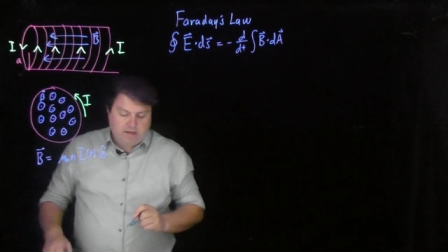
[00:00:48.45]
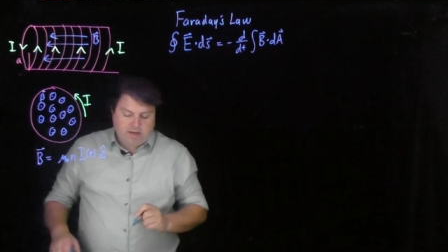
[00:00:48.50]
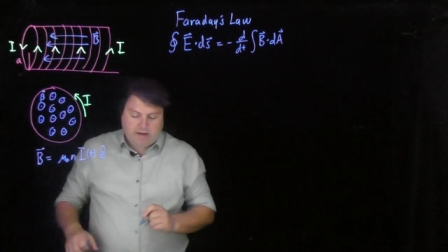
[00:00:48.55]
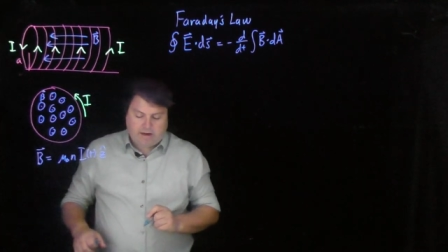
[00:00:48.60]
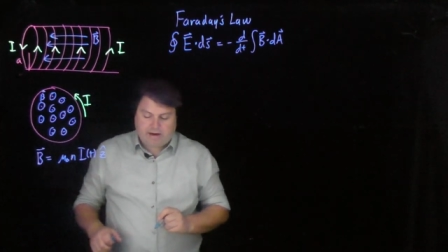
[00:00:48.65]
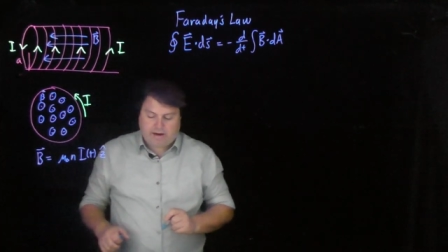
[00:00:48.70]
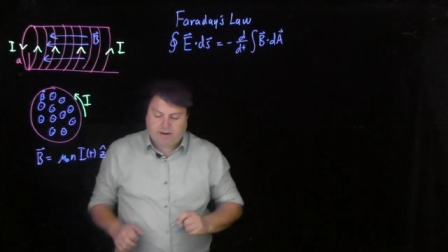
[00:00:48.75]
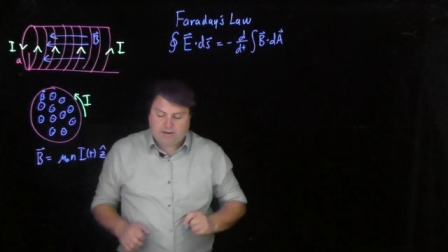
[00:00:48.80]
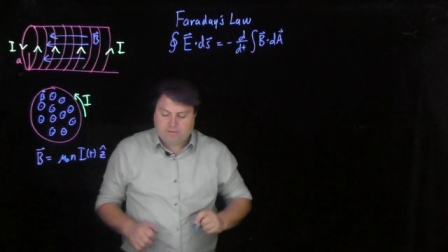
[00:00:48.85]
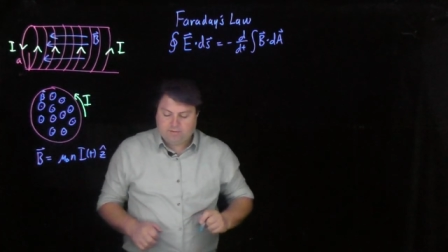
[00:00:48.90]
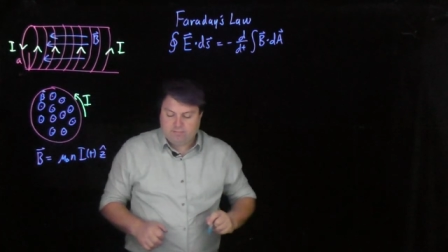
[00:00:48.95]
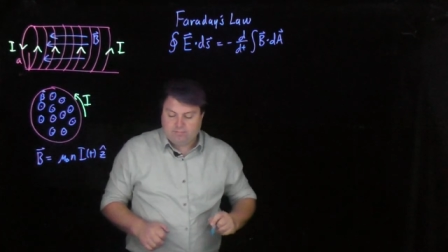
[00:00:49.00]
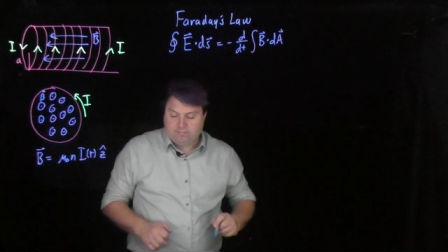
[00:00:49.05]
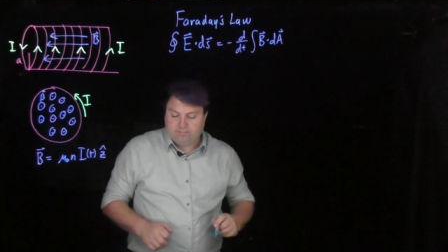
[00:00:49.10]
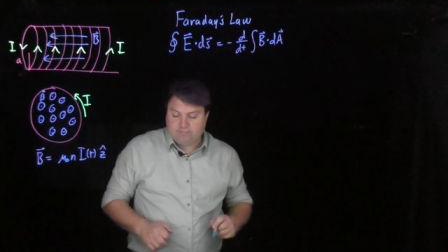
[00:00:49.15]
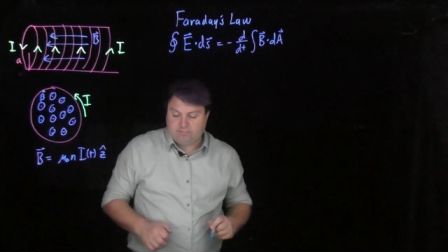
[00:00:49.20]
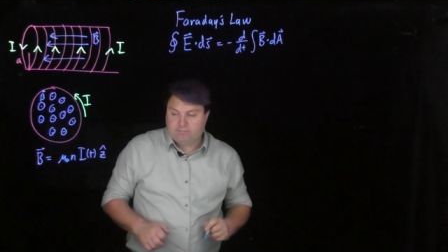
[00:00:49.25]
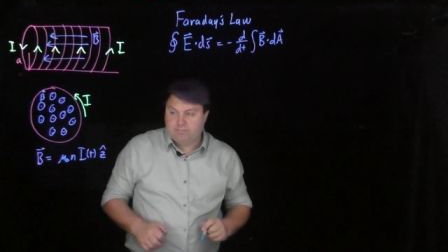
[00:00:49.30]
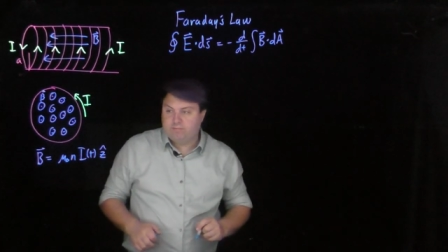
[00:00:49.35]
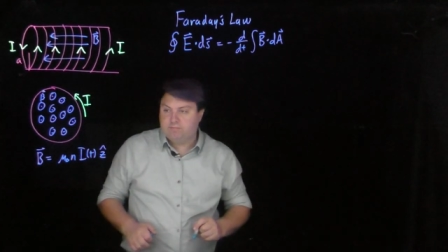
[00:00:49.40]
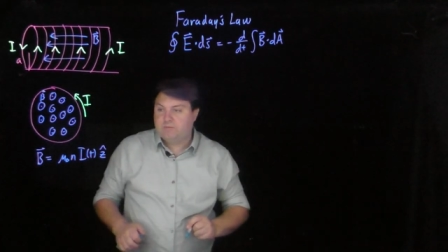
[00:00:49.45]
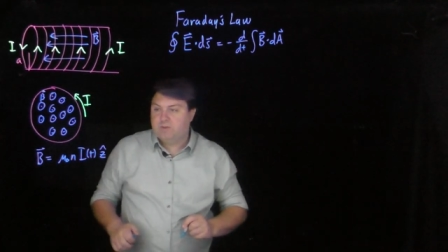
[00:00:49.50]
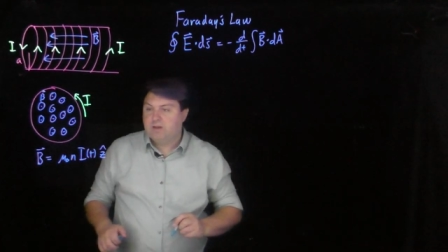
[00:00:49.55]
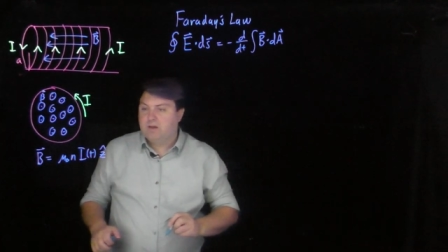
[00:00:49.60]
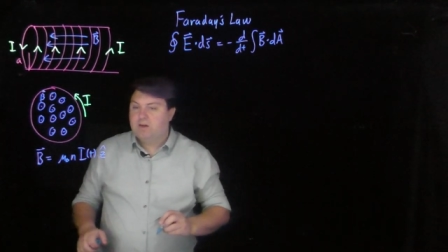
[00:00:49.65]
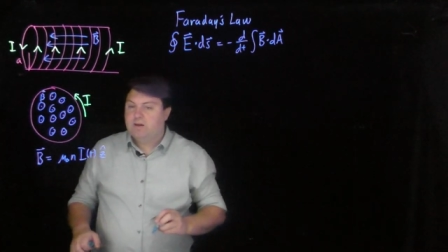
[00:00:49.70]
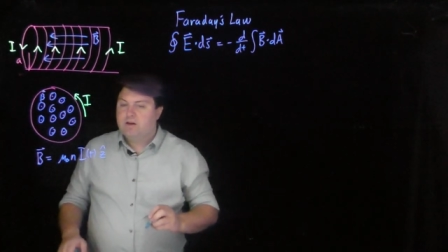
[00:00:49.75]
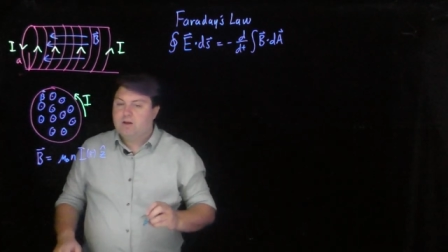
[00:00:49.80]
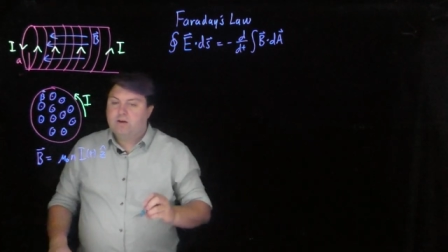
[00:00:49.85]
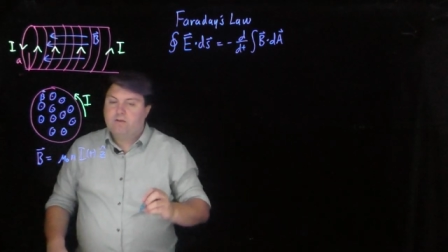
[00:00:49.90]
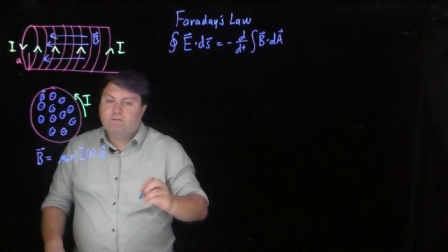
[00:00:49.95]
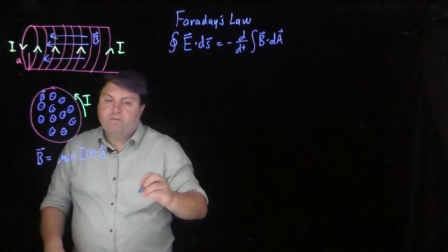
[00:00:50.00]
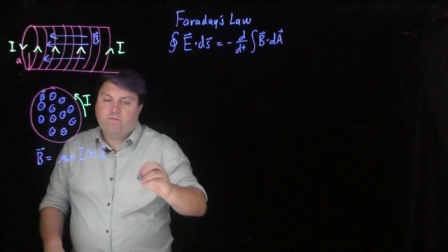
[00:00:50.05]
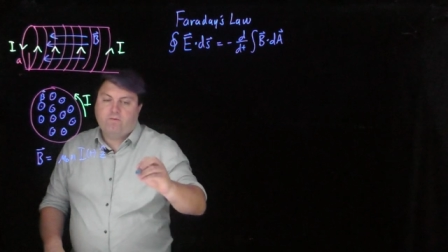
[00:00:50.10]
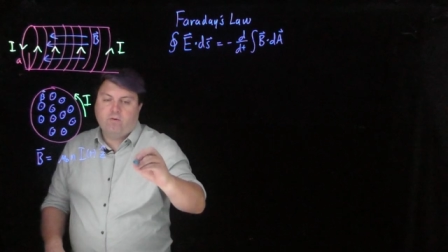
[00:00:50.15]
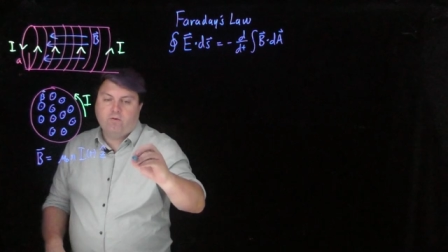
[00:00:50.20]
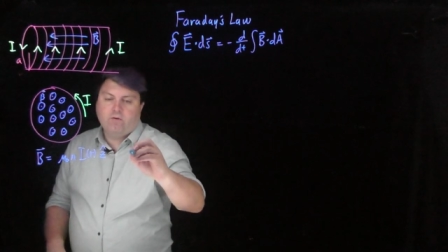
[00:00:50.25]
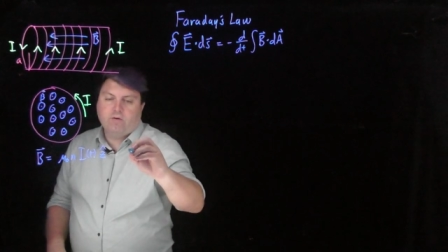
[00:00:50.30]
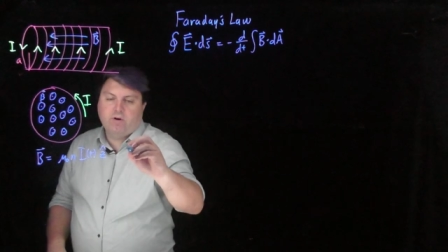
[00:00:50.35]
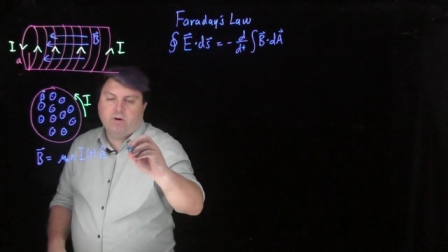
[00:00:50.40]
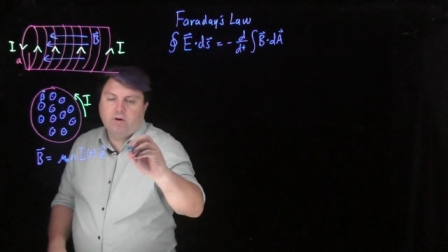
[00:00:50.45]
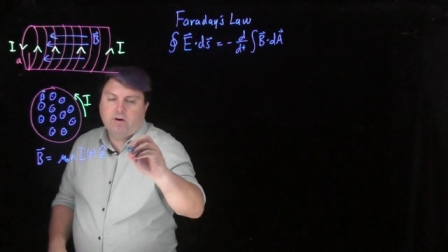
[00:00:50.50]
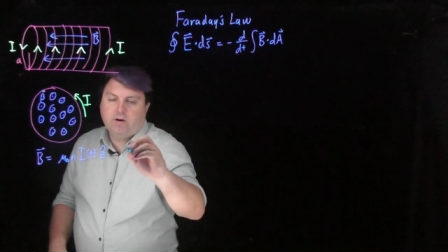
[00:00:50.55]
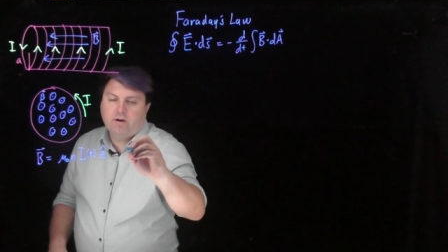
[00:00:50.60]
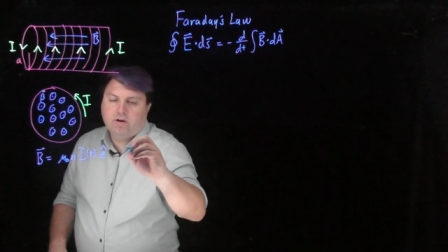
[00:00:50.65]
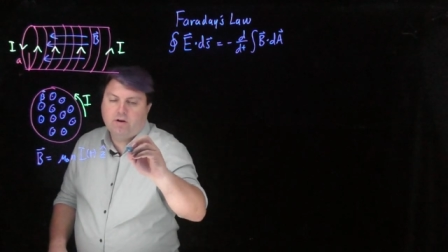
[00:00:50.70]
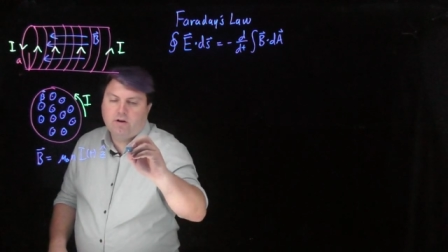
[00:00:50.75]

hat, for